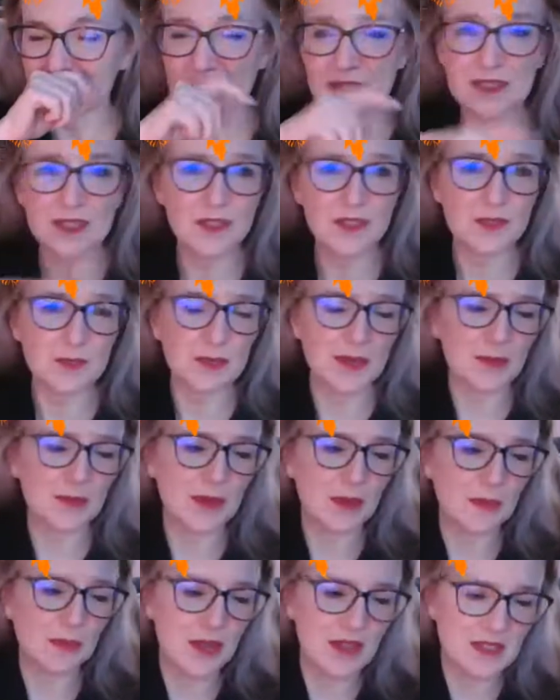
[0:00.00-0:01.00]
Excuse me, I'm
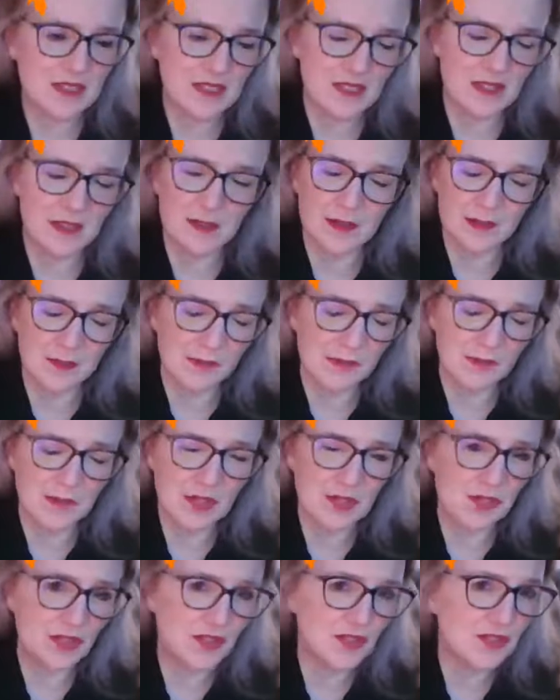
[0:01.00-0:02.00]
going to pause, uh,
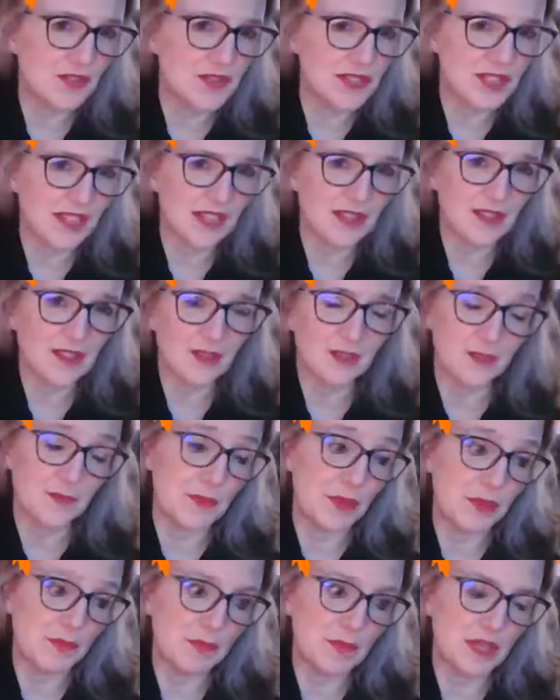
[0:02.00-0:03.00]
mute you for a second, or
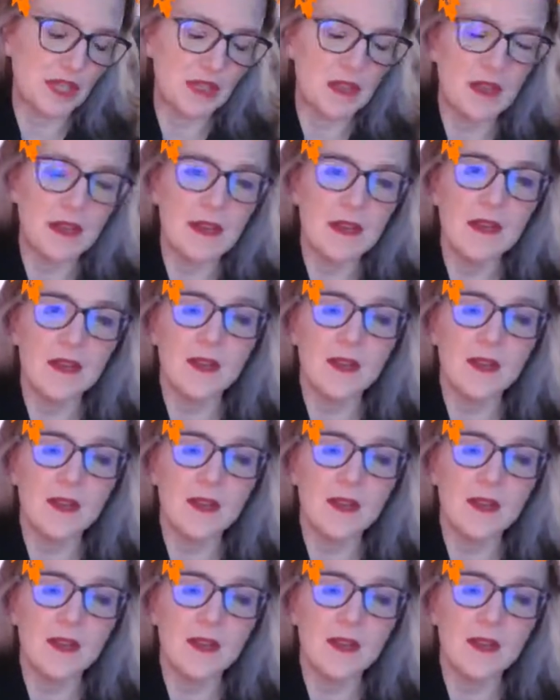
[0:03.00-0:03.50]
mute me.